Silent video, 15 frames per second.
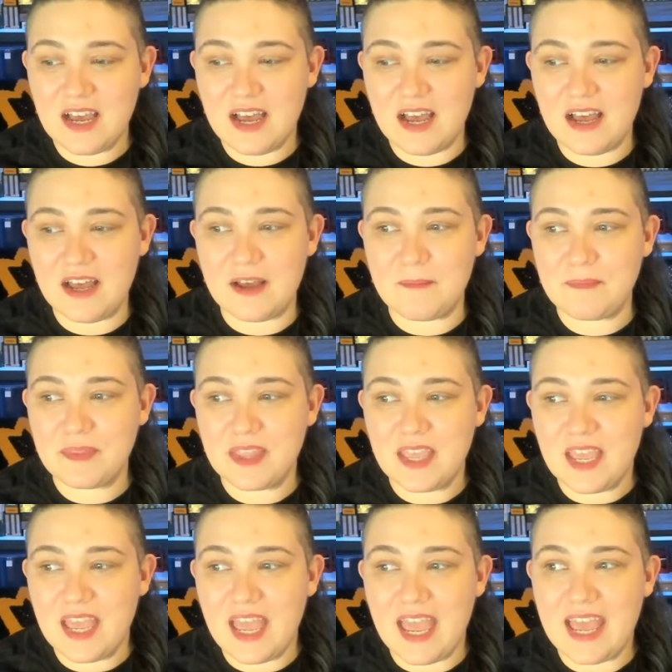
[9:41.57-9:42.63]
Um,
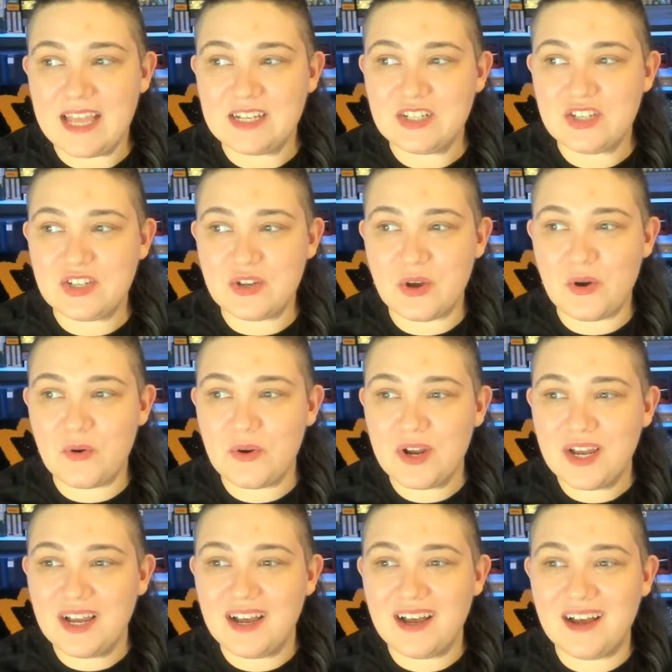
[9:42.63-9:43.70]
and so
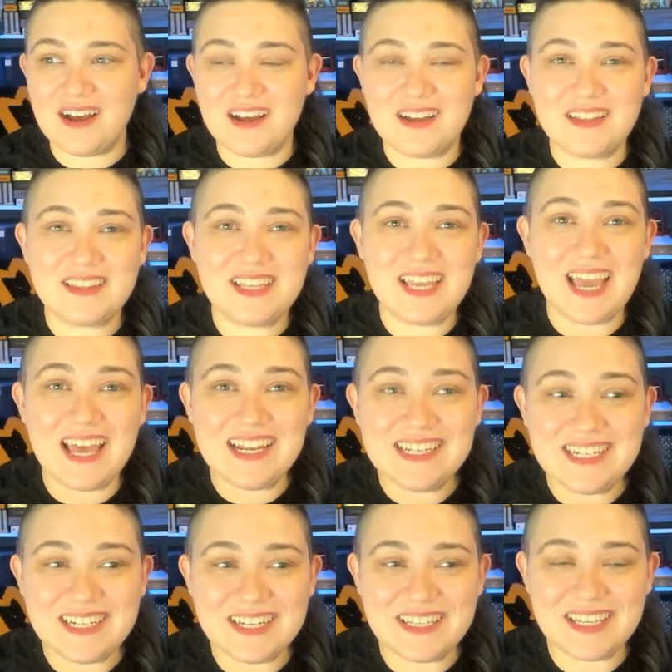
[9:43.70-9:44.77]
the
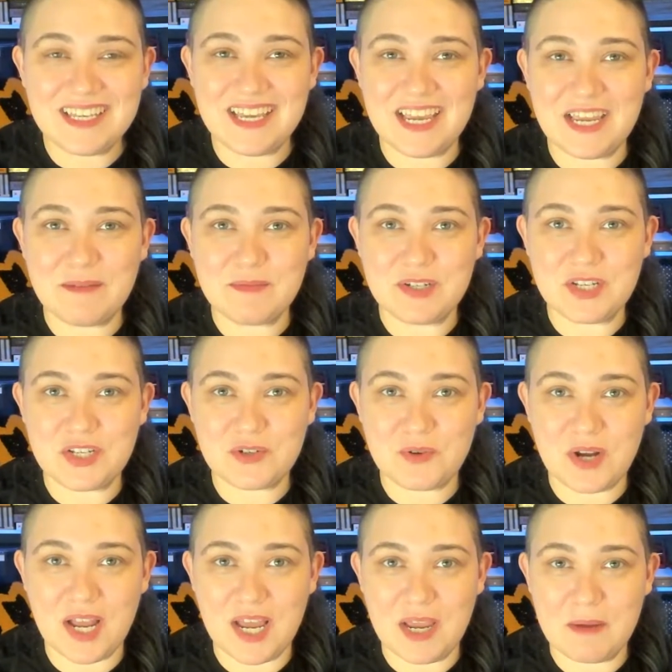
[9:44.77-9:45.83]
ending of the game
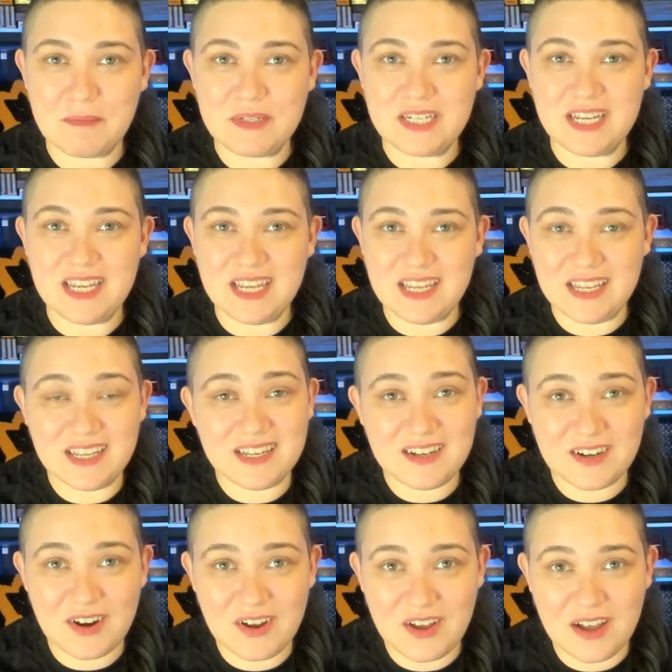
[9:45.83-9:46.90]
described in
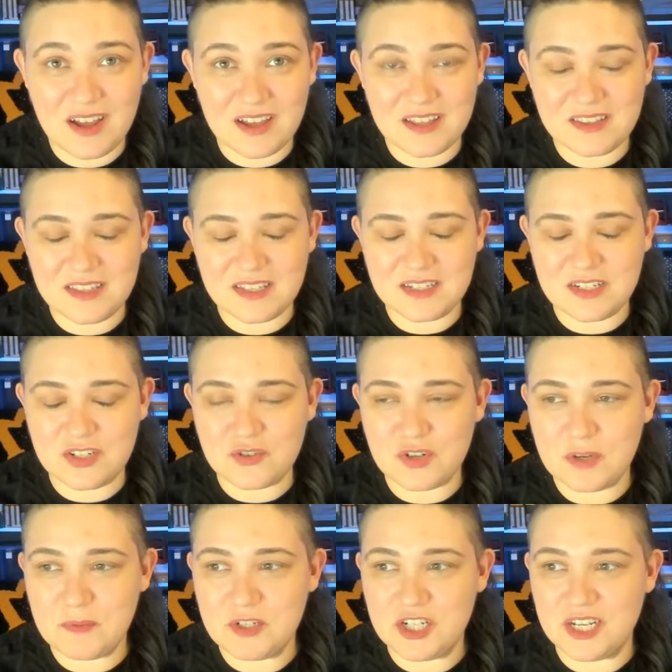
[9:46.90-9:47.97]
the
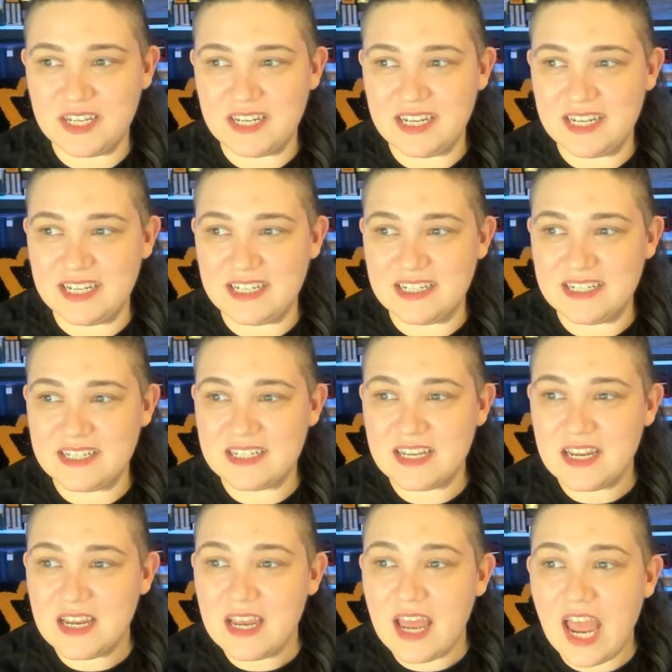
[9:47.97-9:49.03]
description is
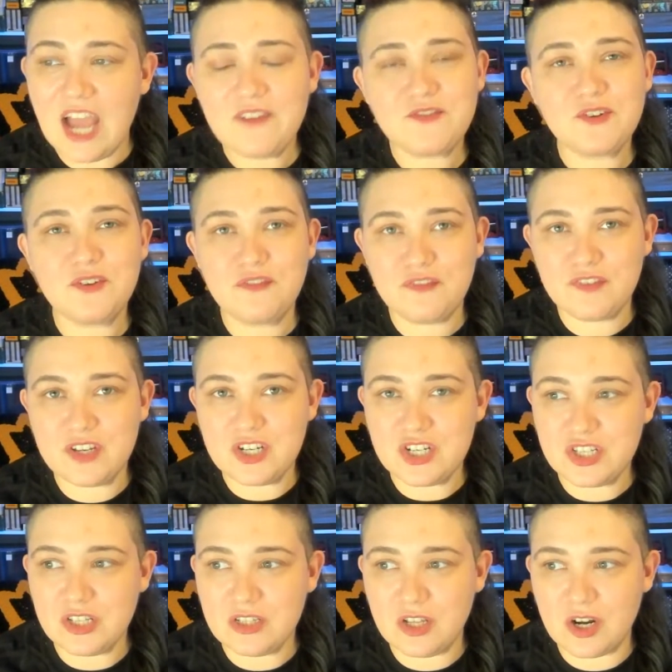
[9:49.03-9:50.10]
after you finish
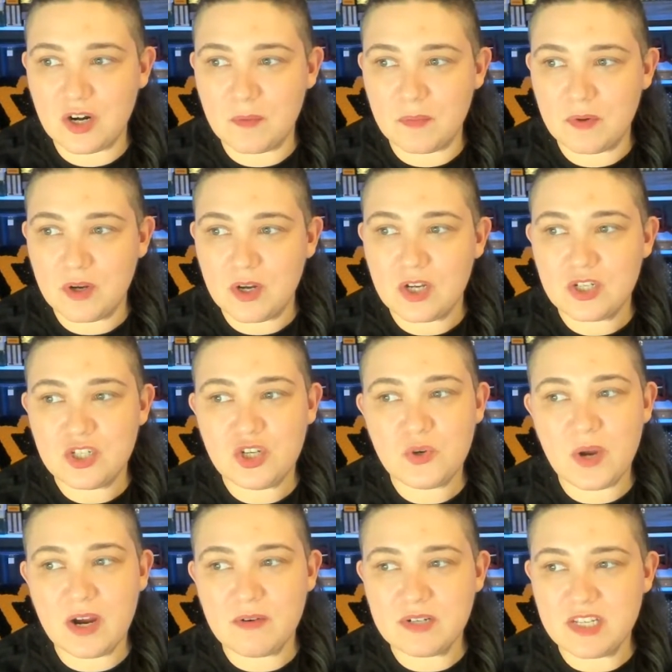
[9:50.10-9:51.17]
the LARP, 2
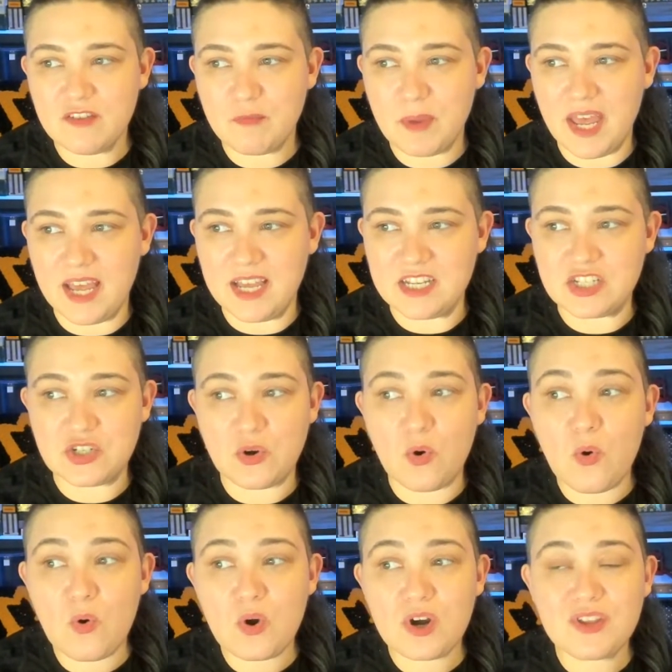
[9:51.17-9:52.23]
hours have passed,
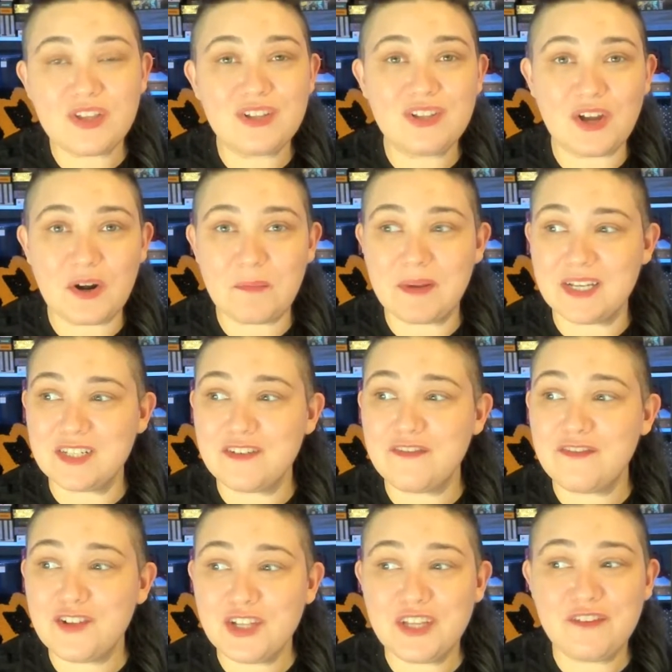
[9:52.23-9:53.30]
or the LARP has
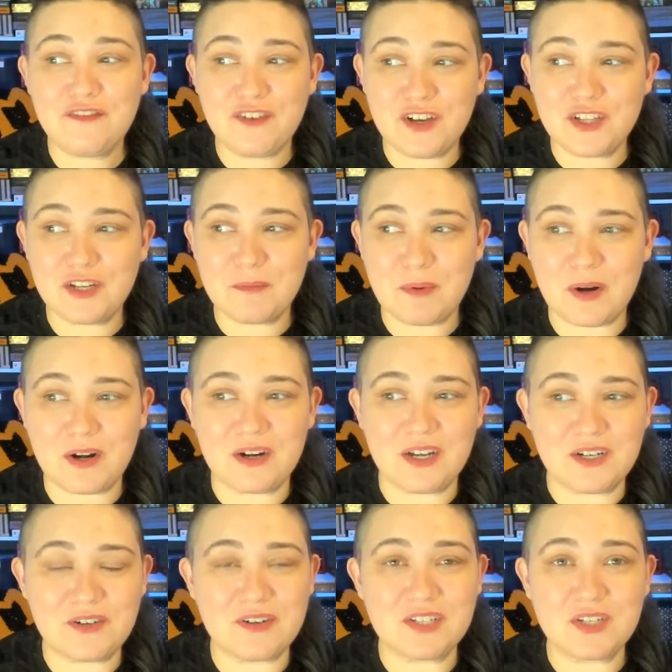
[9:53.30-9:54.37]
fully fallen apart
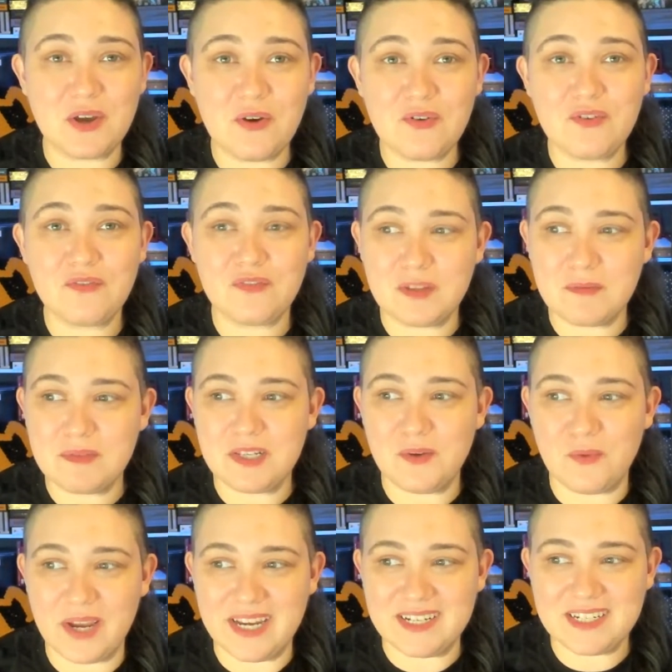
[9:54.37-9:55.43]
under its own flimsy
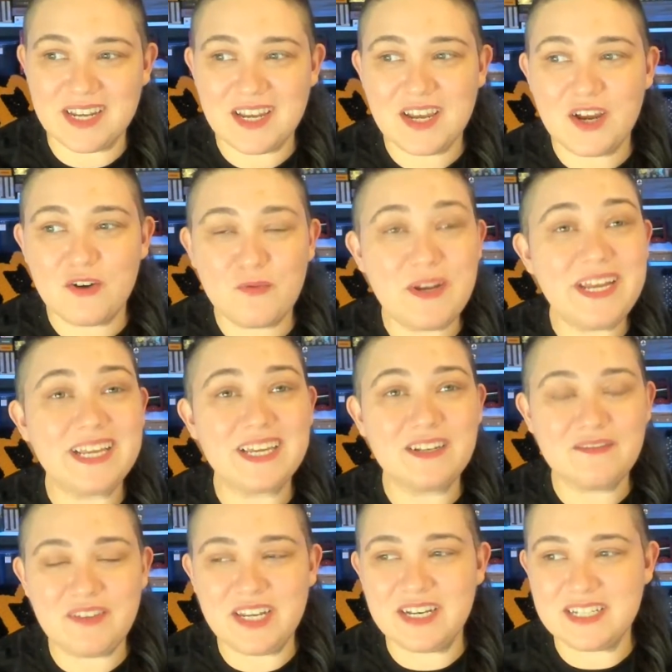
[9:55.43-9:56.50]
weight,
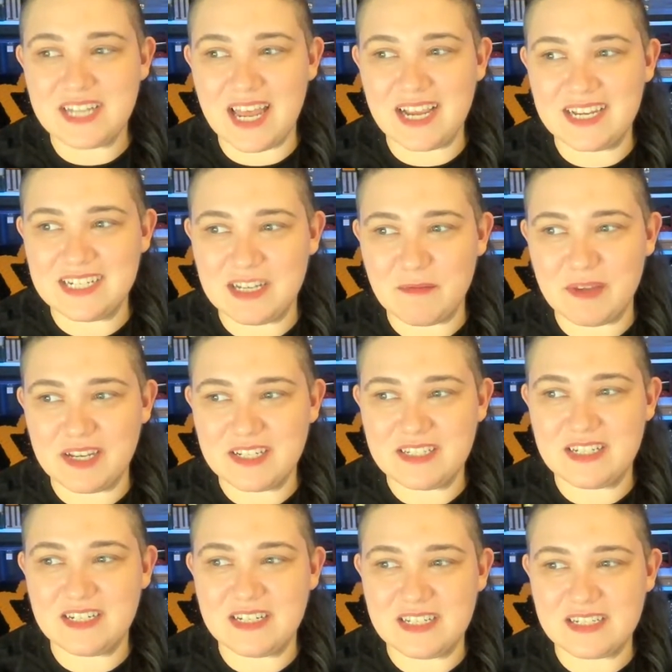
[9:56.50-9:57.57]
reconvene as academics
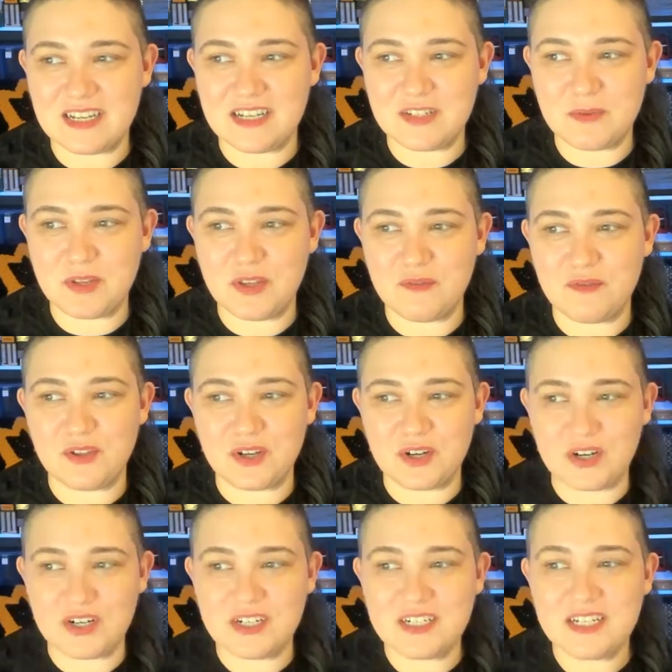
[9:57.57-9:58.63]
to discuss what you've
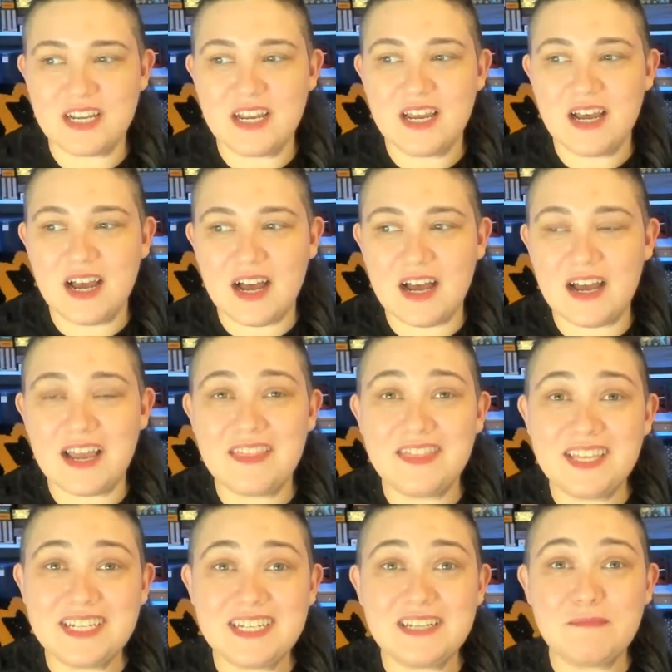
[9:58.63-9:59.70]
learned. And
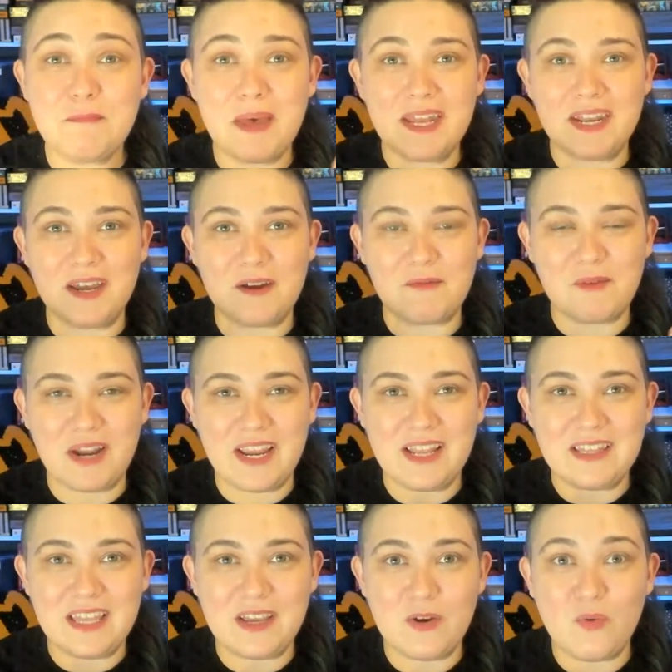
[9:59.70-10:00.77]
this is meta, right?
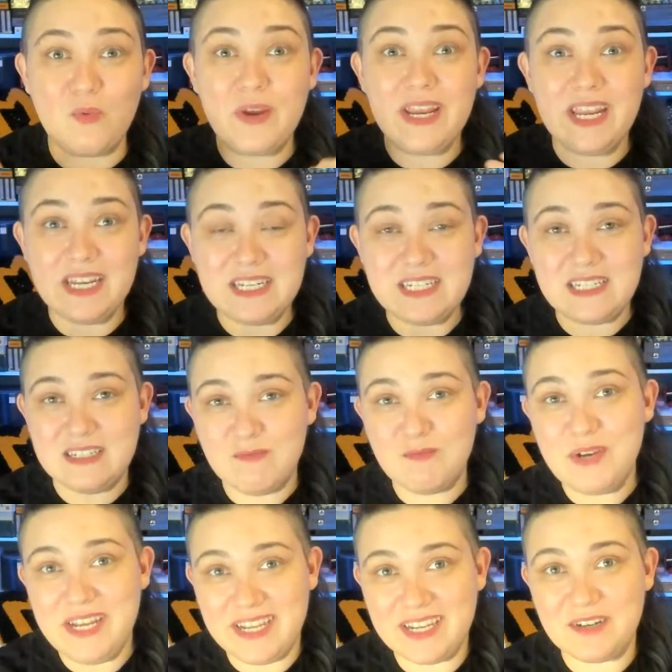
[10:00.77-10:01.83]
Like we
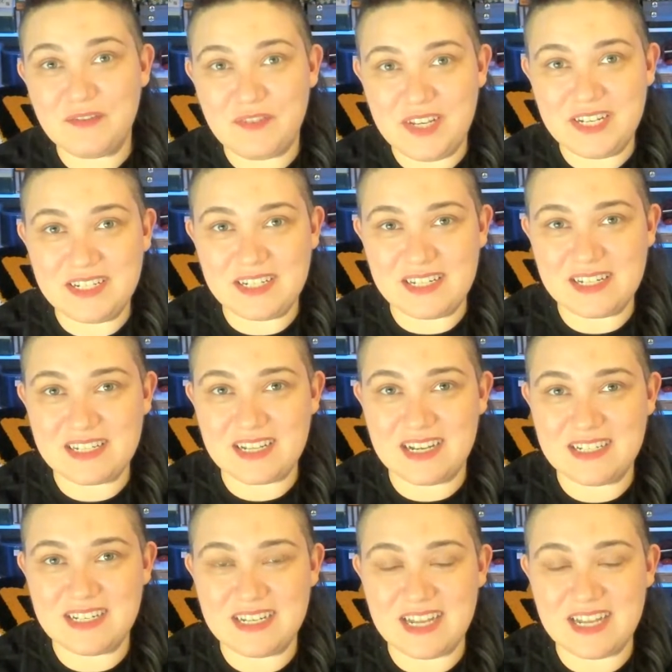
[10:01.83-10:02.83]
reconvene to discuss as